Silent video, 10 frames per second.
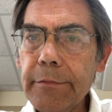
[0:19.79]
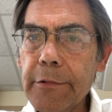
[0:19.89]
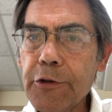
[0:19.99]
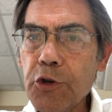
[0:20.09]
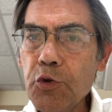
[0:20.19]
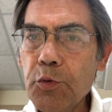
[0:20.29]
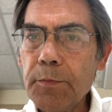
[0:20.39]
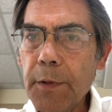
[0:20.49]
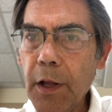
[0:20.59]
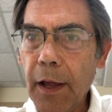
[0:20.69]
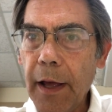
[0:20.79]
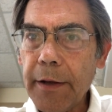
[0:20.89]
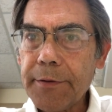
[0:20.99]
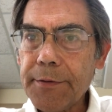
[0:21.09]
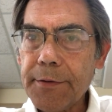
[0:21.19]
Zoom
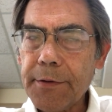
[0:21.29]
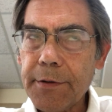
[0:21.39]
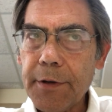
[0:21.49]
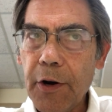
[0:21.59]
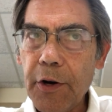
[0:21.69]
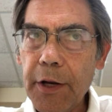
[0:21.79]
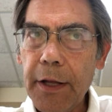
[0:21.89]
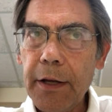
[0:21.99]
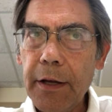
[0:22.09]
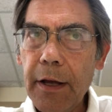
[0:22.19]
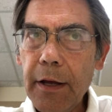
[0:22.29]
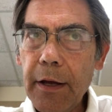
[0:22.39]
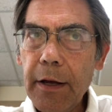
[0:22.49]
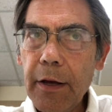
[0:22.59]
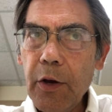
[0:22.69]
class starting
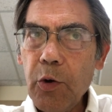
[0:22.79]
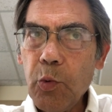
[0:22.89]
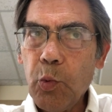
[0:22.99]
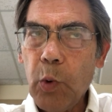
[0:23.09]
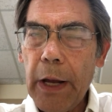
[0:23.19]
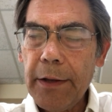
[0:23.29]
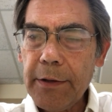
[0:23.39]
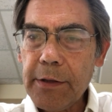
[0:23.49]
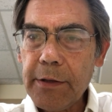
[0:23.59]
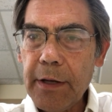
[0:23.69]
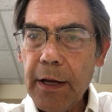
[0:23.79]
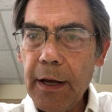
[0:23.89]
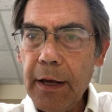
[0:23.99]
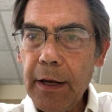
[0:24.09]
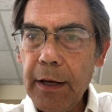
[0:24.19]

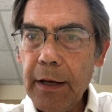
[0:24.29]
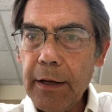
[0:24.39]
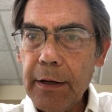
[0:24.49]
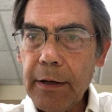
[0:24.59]
Wednesday,